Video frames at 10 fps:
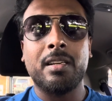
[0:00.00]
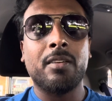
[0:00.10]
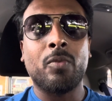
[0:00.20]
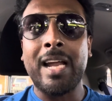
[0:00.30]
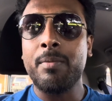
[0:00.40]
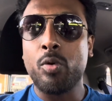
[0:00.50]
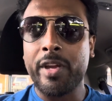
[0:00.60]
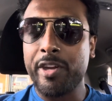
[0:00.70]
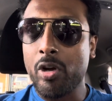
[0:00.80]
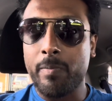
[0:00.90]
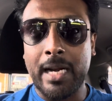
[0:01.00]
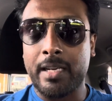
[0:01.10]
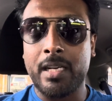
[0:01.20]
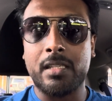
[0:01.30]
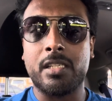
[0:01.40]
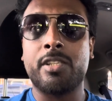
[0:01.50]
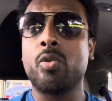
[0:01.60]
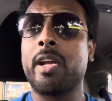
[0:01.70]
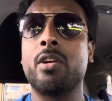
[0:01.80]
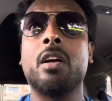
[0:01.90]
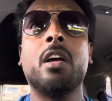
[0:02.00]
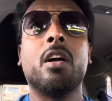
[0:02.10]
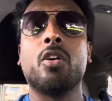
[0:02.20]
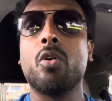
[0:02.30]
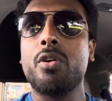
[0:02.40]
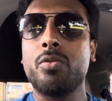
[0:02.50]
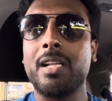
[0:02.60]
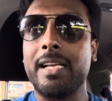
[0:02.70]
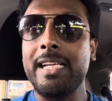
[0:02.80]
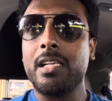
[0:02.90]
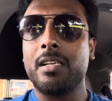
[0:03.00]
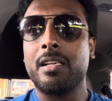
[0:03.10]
while booking your practical test. You can go to the link,